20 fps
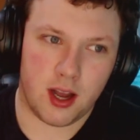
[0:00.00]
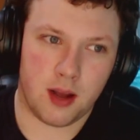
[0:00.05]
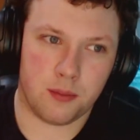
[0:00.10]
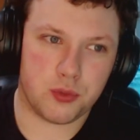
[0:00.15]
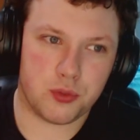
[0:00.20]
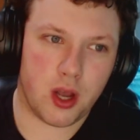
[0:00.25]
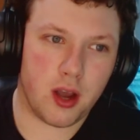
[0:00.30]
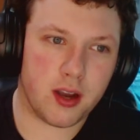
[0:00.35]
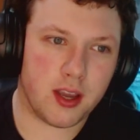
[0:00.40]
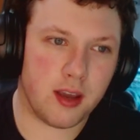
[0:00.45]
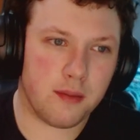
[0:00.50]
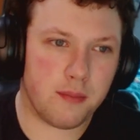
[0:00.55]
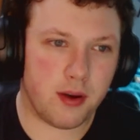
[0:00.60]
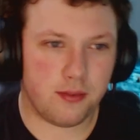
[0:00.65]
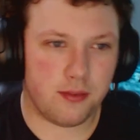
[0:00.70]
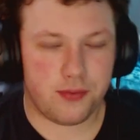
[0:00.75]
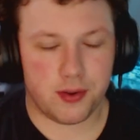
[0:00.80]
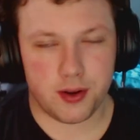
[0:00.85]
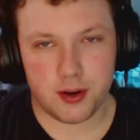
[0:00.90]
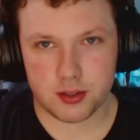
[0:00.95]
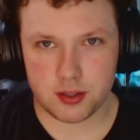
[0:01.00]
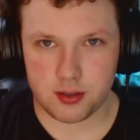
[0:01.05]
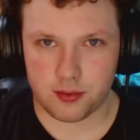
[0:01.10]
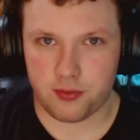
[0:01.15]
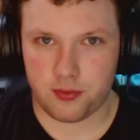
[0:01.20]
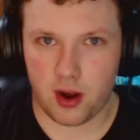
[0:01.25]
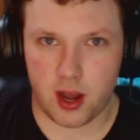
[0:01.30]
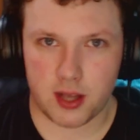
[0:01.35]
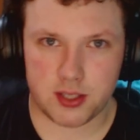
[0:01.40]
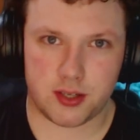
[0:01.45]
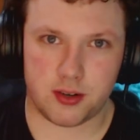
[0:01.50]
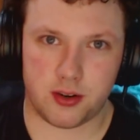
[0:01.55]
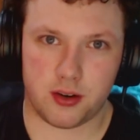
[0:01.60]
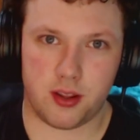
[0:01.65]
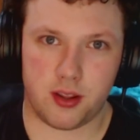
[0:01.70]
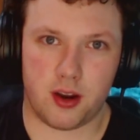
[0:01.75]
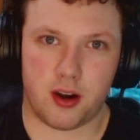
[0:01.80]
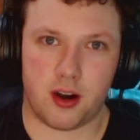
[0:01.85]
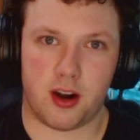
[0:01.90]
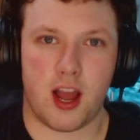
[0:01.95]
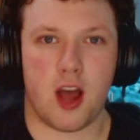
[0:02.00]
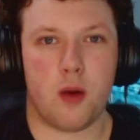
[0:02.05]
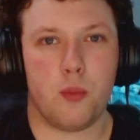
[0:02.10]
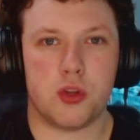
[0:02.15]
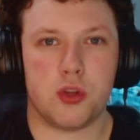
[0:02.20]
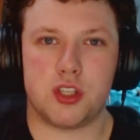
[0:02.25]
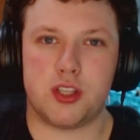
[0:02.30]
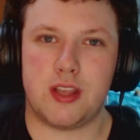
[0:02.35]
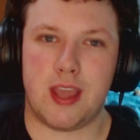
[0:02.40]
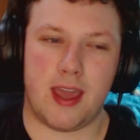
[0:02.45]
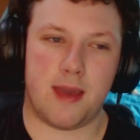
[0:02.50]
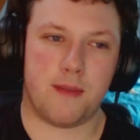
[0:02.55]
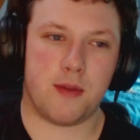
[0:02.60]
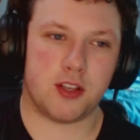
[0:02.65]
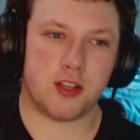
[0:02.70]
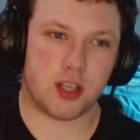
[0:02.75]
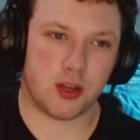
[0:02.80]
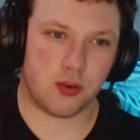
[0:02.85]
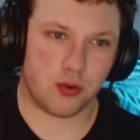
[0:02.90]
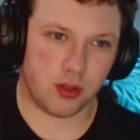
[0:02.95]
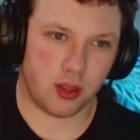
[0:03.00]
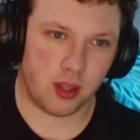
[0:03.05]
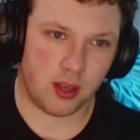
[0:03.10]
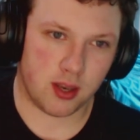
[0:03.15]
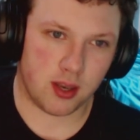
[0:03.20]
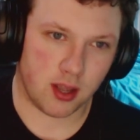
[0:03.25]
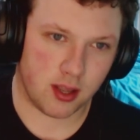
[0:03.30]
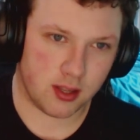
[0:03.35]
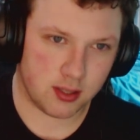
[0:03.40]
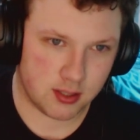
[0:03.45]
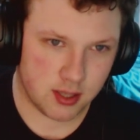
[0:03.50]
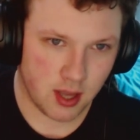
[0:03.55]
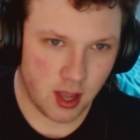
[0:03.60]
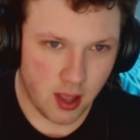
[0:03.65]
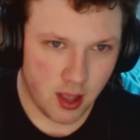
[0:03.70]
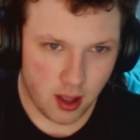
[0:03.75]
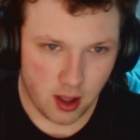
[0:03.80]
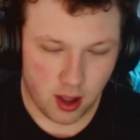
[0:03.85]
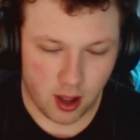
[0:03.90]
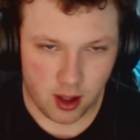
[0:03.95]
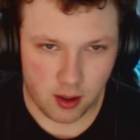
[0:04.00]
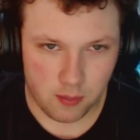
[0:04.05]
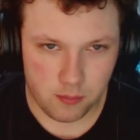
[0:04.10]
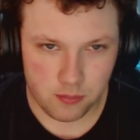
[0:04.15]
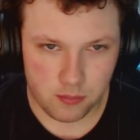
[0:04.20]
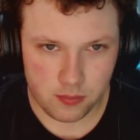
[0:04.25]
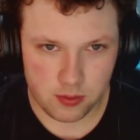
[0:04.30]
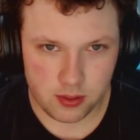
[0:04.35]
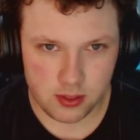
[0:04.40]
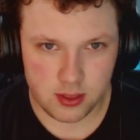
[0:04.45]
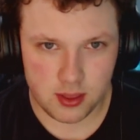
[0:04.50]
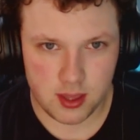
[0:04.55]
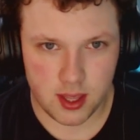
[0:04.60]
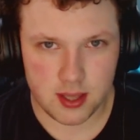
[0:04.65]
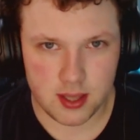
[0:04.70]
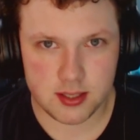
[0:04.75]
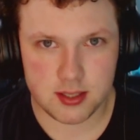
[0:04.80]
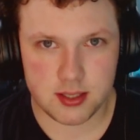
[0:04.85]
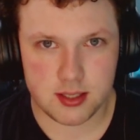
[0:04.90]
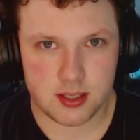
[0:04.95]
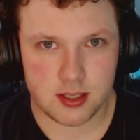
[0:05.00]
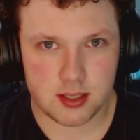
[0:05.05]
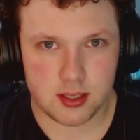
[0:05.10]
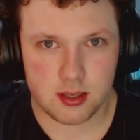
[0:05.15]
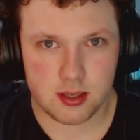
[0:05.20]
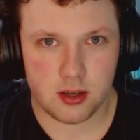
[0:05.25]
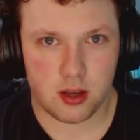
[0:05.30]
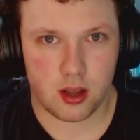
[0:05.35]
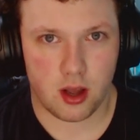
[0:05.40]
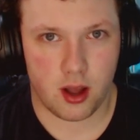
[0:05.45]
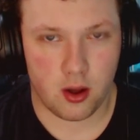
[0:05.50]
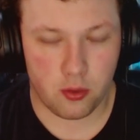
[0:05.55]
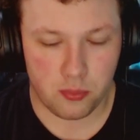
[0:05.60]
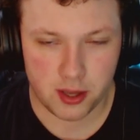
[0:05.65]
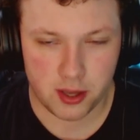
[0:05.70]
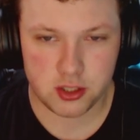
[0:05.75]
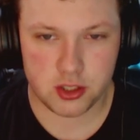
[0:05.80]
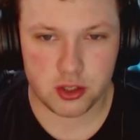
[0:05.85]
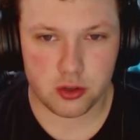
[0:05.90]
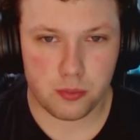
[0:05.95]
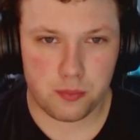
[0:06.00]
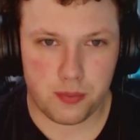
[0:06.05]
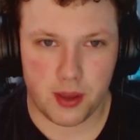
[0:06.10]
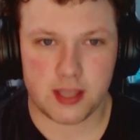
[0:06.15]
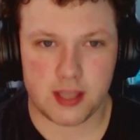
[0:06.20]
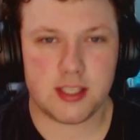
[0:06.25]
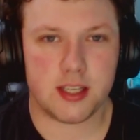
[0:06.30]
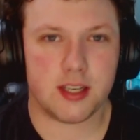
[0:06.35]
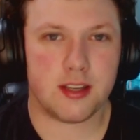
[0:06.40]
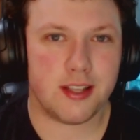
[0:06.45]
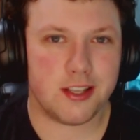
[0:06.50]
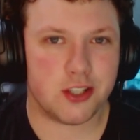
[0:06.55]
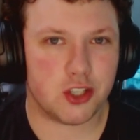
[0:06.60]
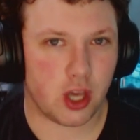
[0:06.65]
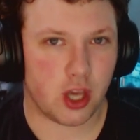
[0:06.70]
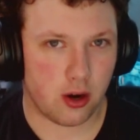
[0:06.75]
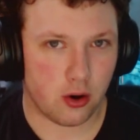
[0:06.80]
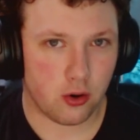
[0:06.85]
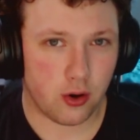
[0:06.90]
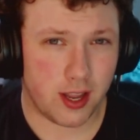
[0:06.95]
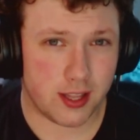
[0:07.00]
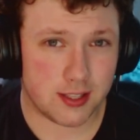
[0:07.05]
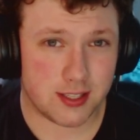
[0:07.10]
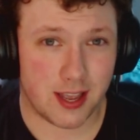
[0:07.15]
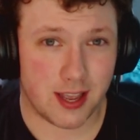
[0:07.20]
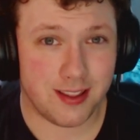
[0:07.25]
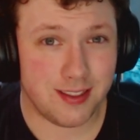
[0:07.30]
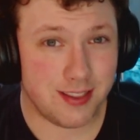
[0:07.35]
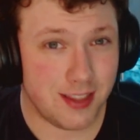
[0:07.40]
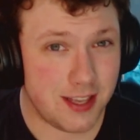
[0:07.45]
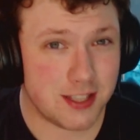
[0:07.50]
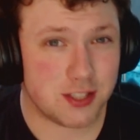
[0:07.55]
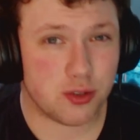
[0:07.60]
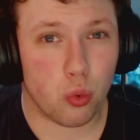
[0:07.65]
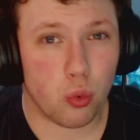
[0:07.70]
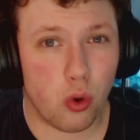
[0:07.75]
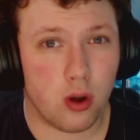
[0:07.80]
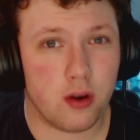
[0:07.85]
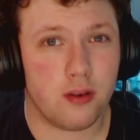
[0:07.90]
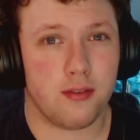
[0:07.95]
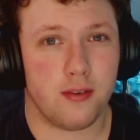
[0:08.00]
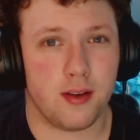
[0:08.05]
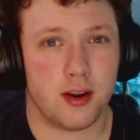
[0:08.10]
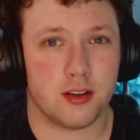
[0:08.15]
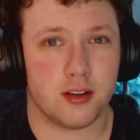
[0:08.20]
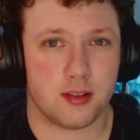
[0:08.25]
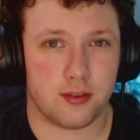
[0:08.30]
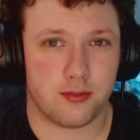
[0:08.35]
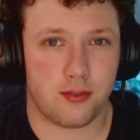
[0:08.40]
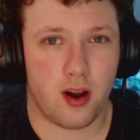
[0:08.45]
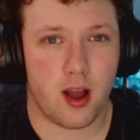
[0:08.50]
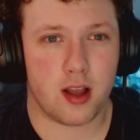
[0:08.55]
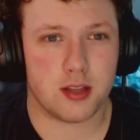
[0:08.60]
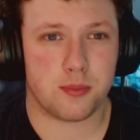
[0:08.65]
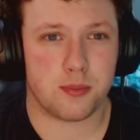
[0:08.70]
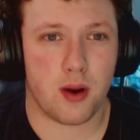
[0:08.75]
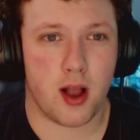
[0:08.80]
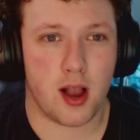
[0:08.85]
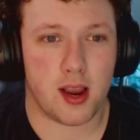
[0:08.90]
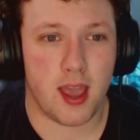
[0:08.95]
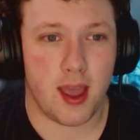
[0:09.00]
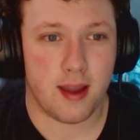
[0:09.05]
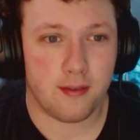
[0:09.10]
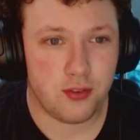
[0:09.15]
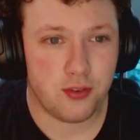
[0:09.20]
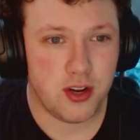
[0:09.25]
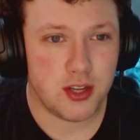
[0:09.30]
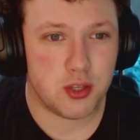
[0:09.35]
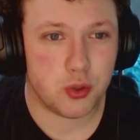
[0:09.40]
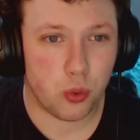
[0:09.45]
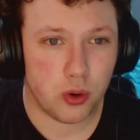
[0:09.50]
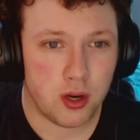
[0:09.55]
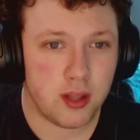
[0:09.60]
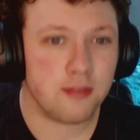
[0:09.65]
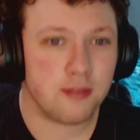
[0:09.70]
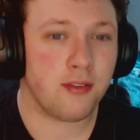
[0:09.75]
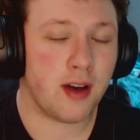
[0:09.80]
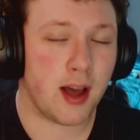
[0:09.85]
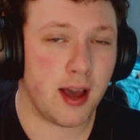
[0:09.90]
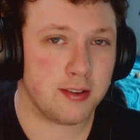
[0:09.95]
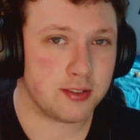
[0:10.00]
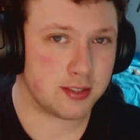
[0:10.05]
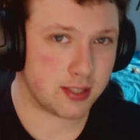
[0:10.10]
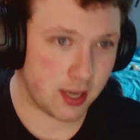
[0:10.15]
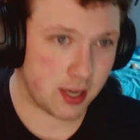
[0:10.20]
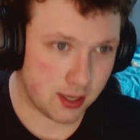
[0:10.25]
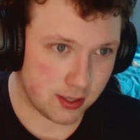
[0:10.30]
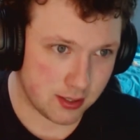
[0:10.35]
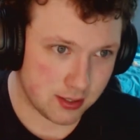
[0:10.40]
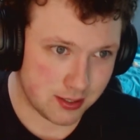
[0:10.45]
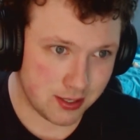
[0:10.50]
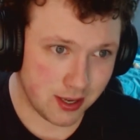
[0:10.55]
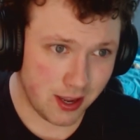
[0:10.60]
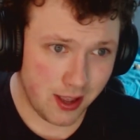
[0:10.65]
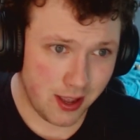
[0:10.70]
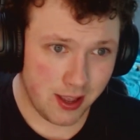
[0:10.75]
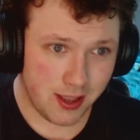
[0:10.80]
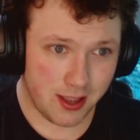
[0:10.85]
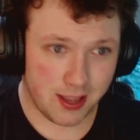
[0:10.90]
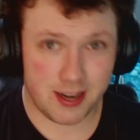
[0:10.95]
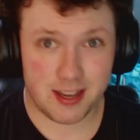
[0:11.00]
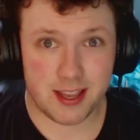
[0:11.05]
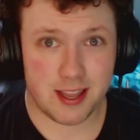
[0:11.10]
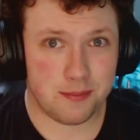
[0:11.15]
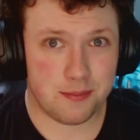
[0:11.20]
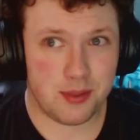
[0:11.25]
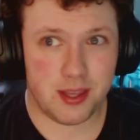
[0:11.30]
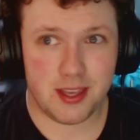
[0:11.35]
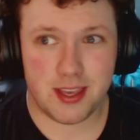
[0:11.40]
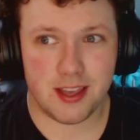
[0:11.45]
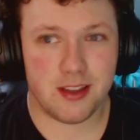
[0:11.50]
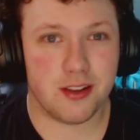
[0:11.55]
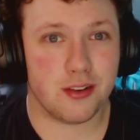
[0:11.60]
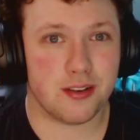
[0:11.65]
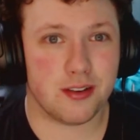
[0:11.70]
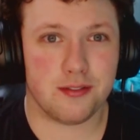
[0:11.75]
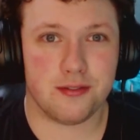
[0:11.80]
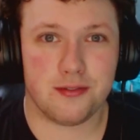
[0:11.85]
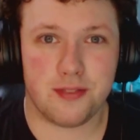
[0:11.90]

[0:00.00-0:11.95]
Um, talking about Fingers of Frost earlier and how much damage it really does, um, this elemental basically generates at least one Fingers of Frost proc every 25 seconds, and it can be killed